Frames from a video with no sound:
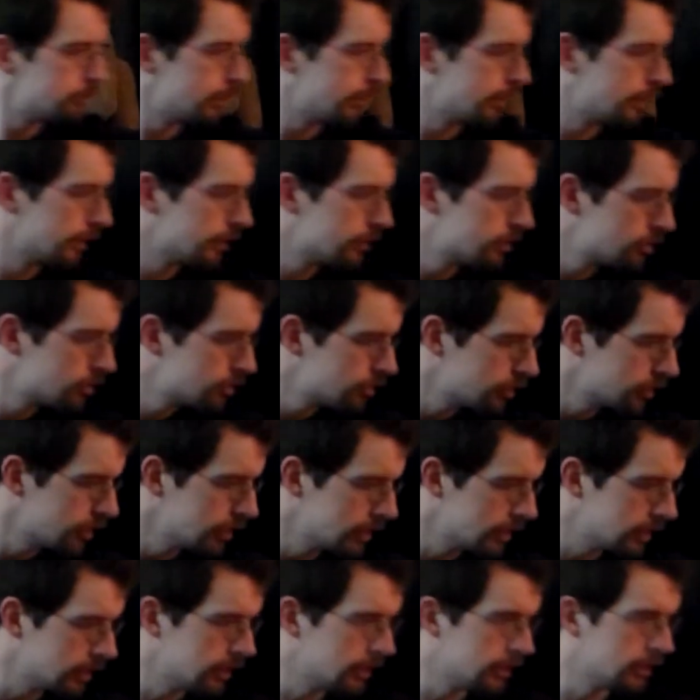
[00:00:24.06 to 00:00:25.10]
Now let's
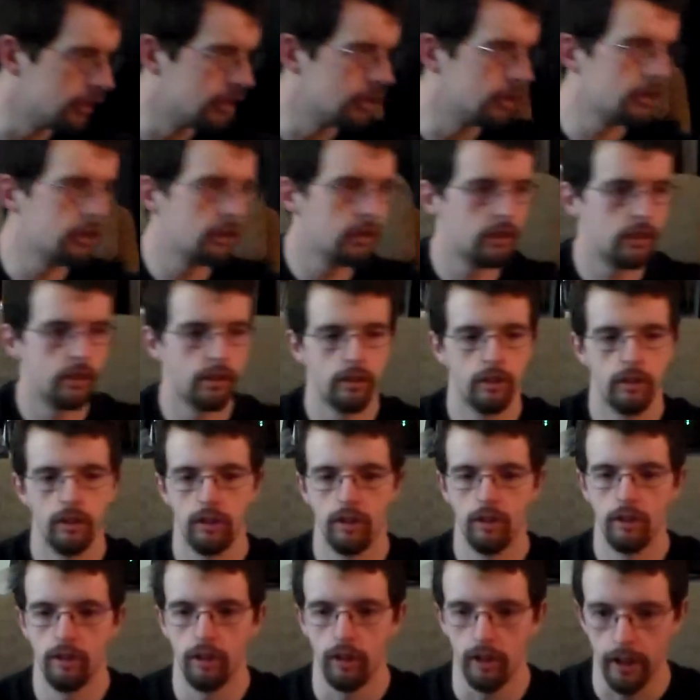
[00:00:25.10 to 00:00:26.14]
see,
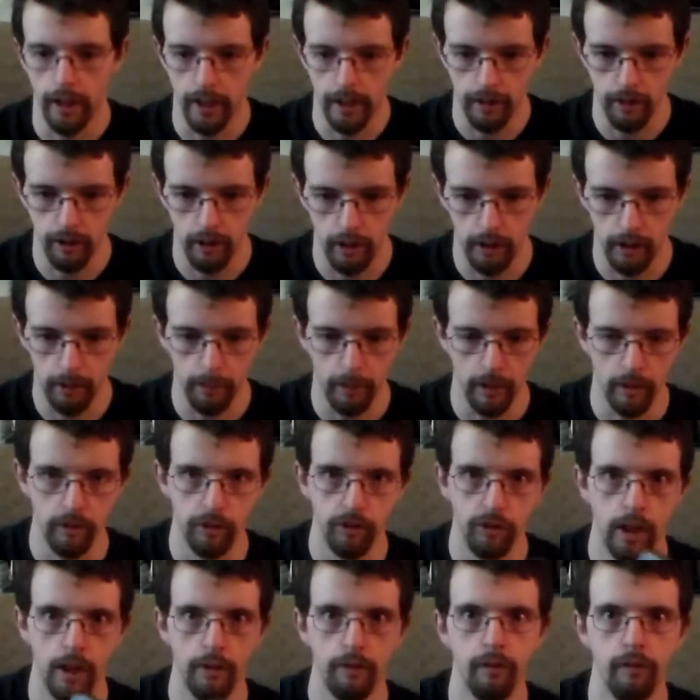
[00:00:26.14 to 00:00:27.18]
should I talk about
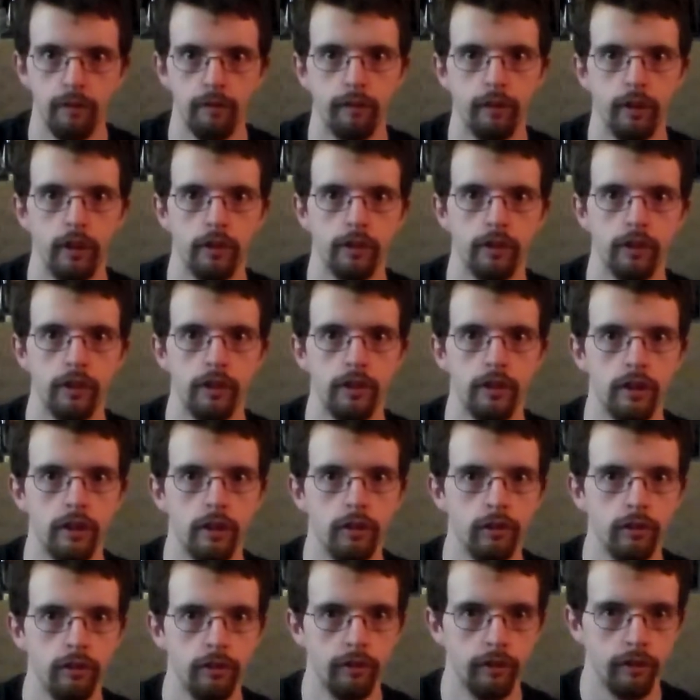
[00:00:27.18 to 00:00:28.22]
Siphon Filter
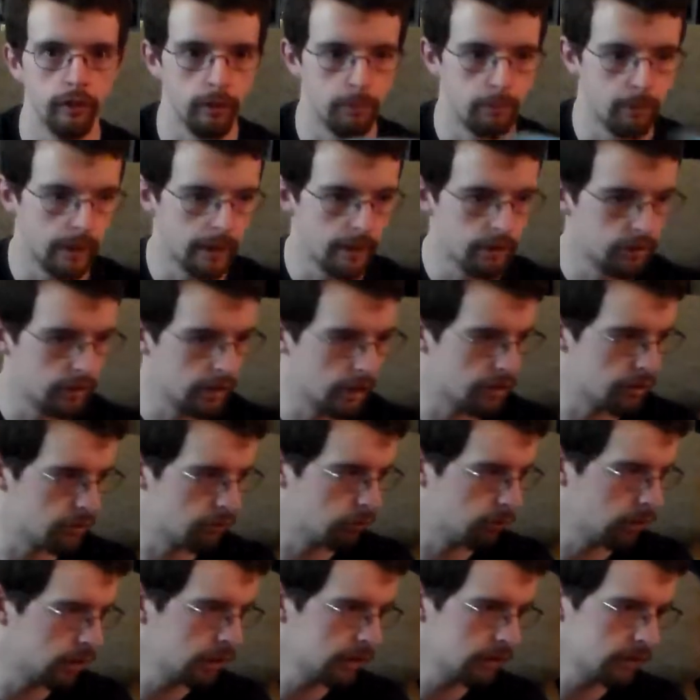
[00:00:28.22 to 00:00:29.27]
2 for the
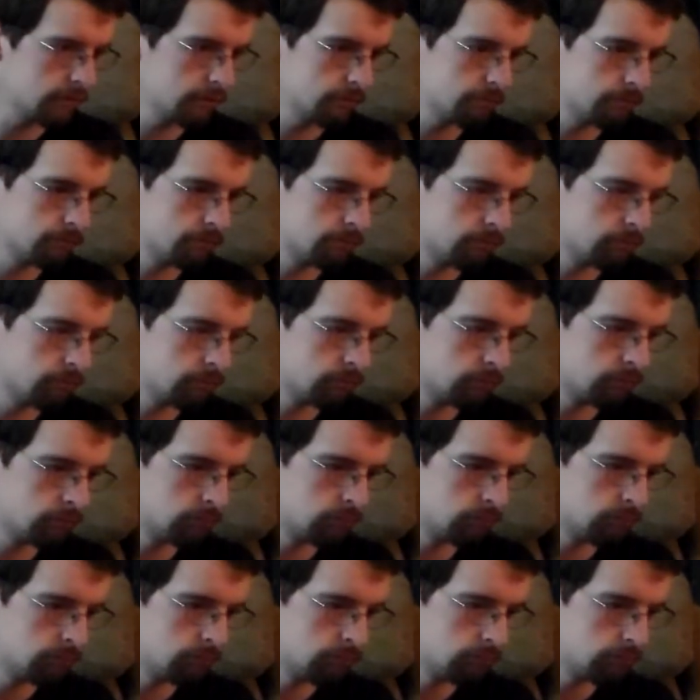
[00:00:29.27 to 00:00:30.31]
PlayStation 1?
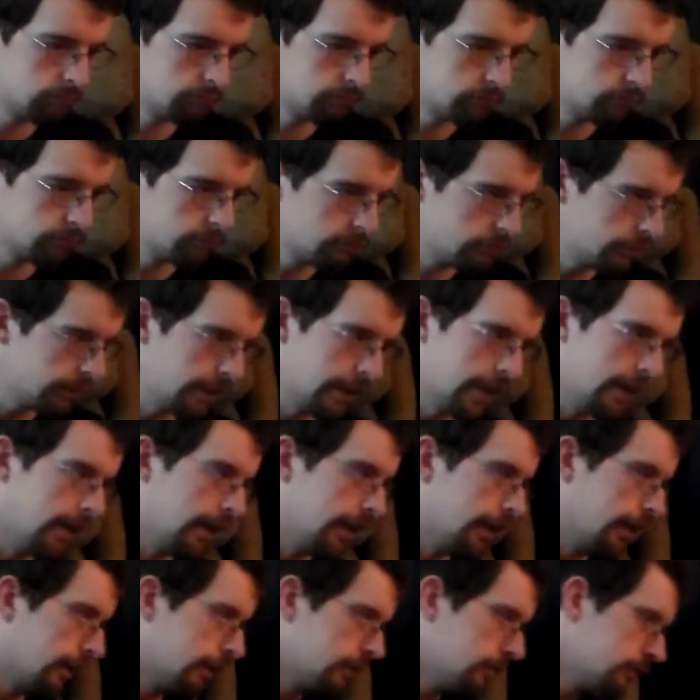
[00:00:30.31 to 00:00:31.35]

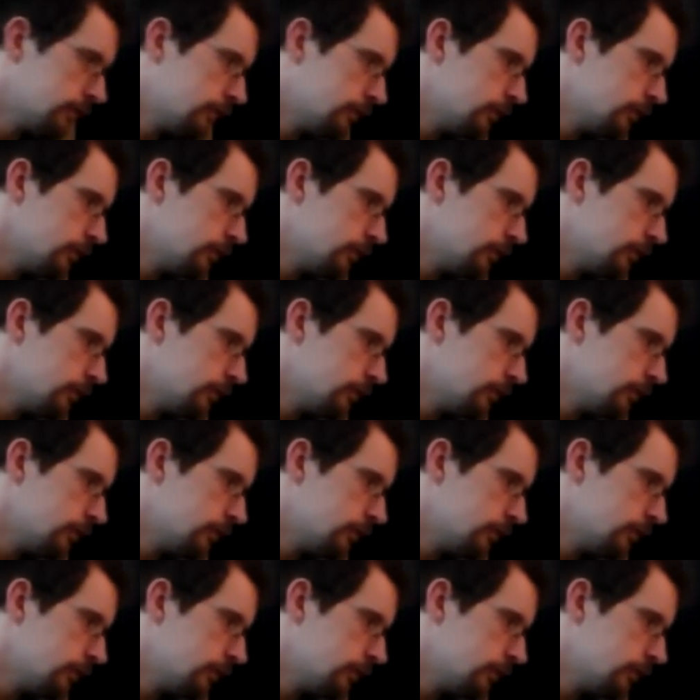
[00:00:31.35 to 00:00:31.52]
Nah.